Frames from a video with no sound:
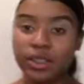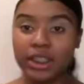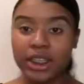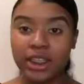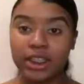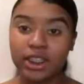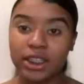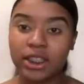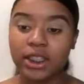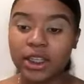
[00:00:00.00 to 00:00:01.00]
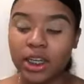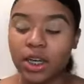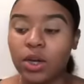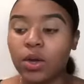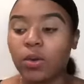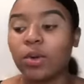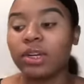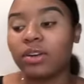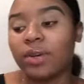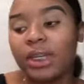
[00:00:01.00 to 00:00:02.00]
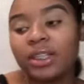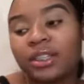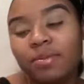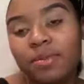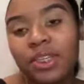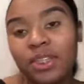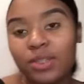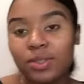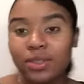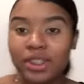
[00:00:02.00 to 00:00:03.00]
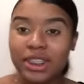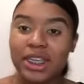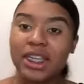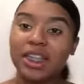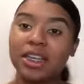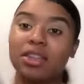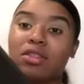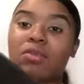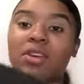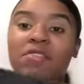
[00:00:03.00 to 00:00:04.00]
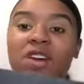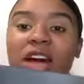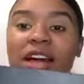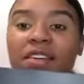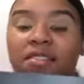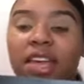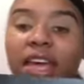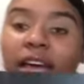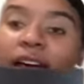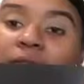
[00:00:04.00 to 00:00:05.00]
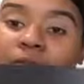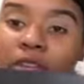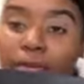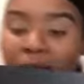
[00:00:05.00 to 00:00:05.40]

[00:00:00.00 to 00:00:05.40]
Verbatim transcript: to get into this look, we're going to be using the 3-5 um, V